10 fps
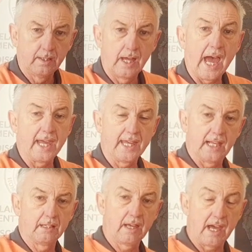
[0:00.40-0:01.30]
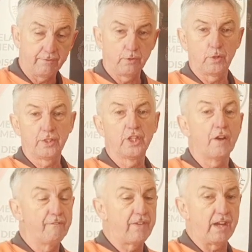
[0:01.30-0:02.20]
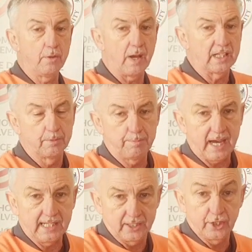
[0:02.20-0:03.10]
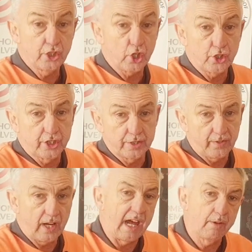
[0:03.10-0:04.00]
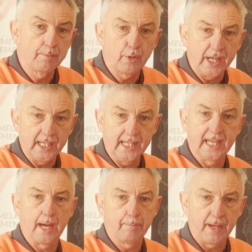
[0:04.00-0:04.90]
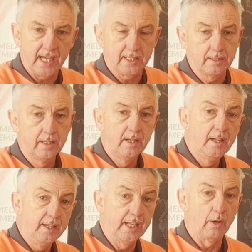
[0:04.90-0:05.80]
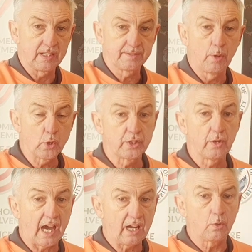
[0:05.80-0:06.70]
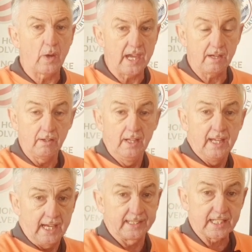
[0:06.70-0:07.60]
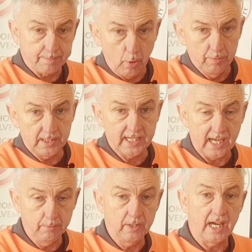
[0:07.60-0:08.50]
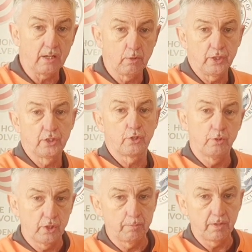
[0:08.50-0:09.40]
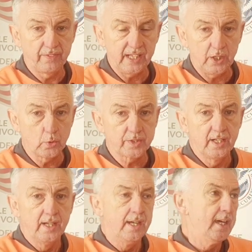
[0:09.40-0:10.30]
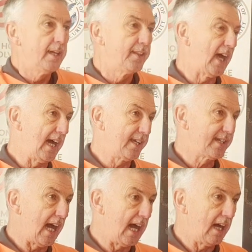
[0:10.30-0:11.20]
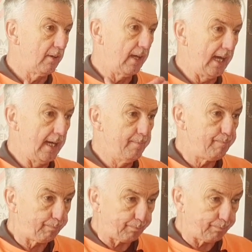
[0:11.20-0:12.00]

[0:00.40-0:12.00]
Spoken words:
Hey everyone, you're very welcome back to the Justice for Aaron Brady campaign. Now, as most of you are aware, at this moment in time, we are running through a number of videos that are